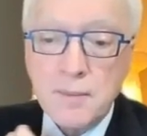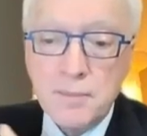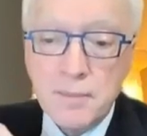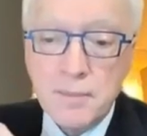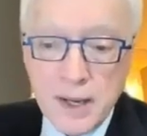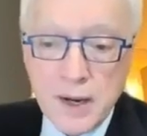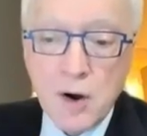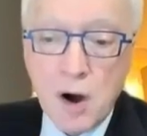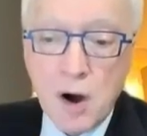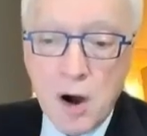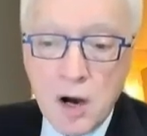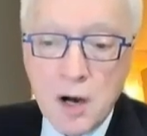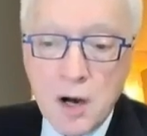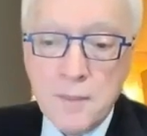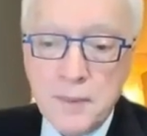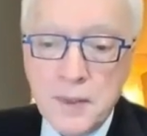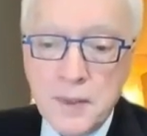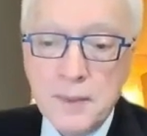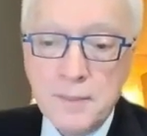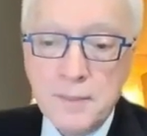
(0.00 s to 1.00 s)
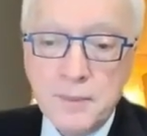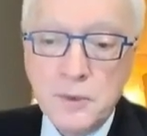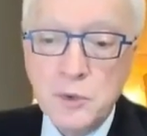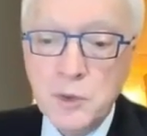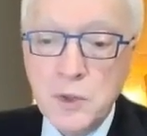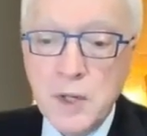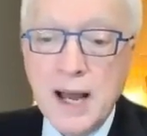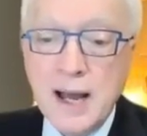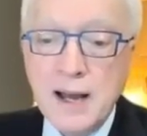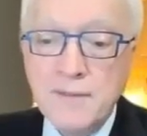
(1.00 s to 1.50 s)
There are people
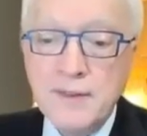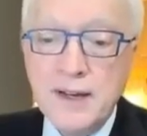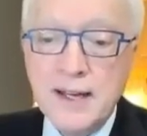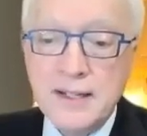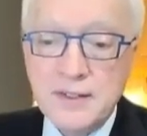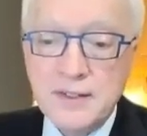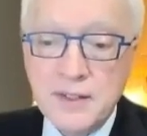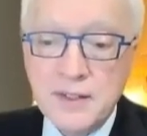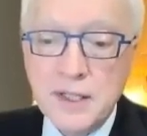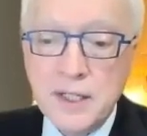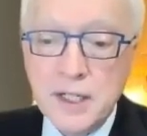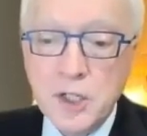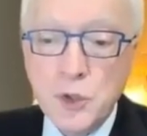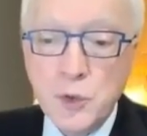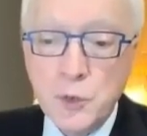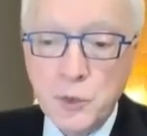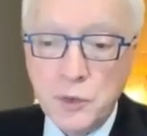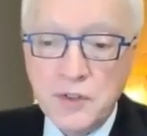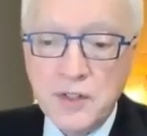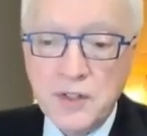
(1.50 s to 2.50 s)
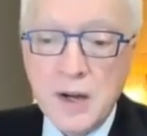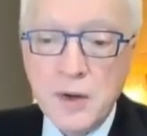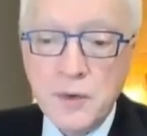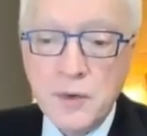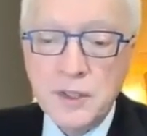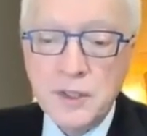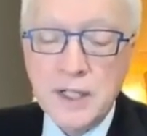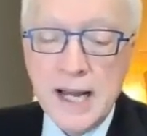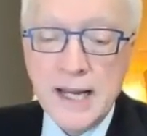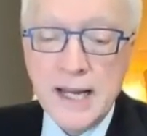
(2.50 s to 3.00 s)
who have SD who
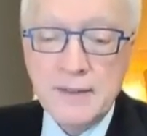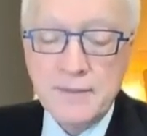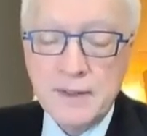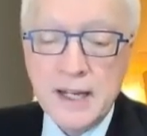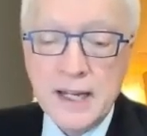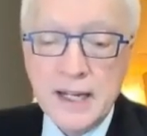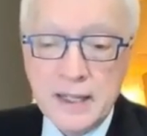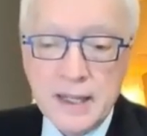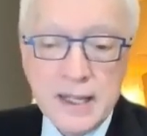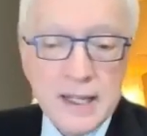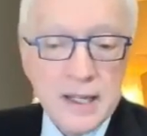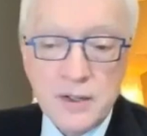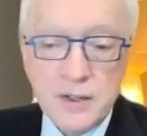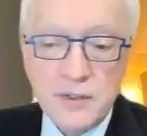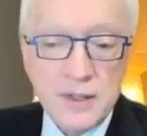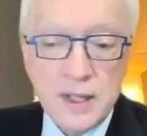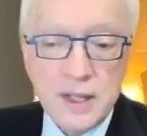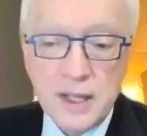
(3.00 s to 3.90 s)
sound kind of like this.